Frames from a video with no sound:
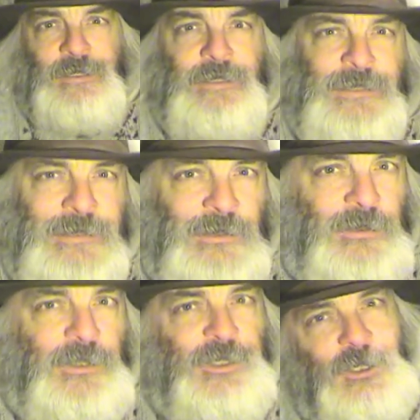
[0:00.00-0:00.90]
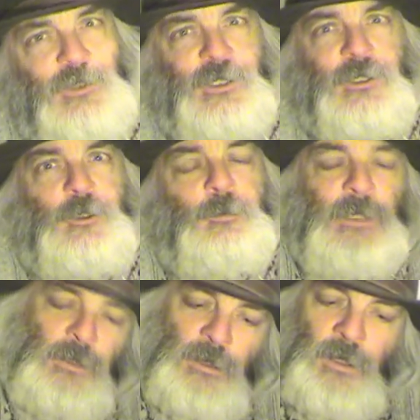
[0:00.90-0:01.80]
us on
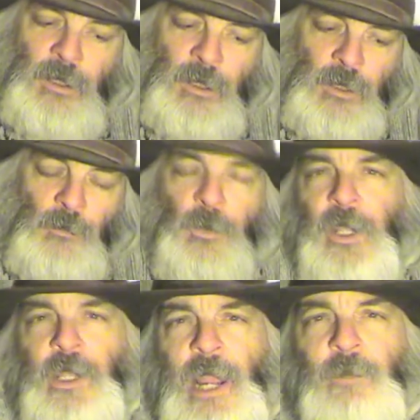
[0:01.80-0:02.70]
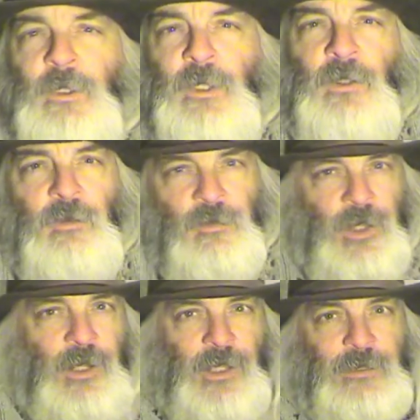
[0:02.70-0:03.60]
YouTube, with a camera
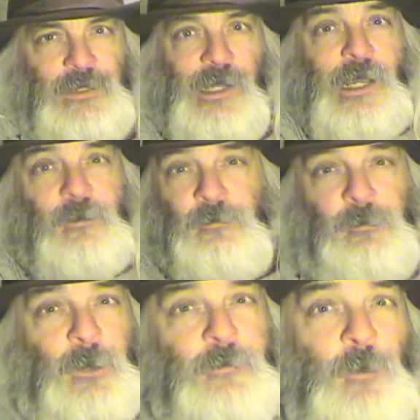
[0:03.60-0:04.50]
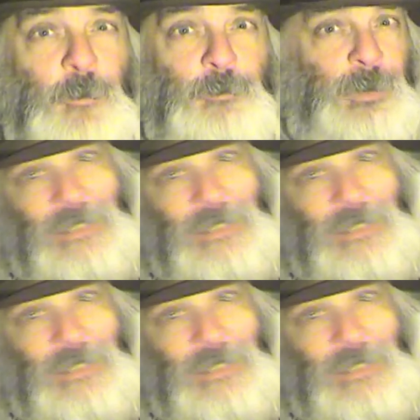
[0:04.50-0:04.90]
that has 144